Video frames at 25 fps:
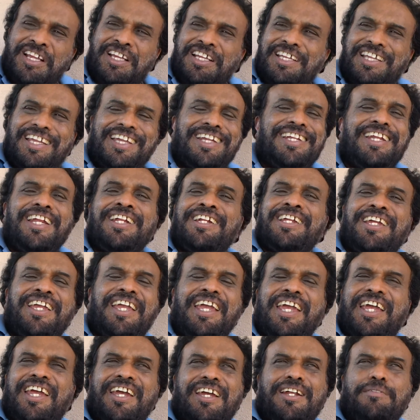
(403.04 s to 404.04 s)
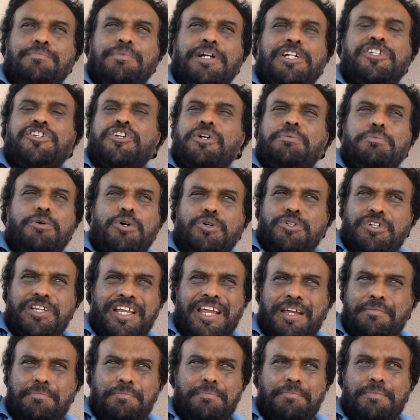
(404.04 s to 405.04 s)
he didn't care much about
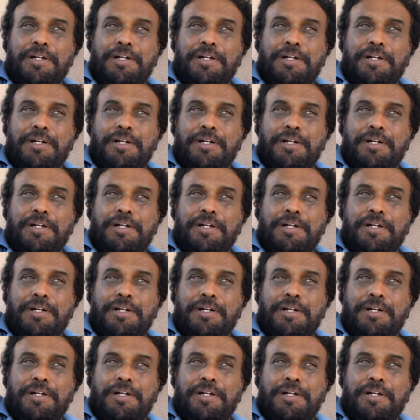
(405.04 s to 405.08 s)
them.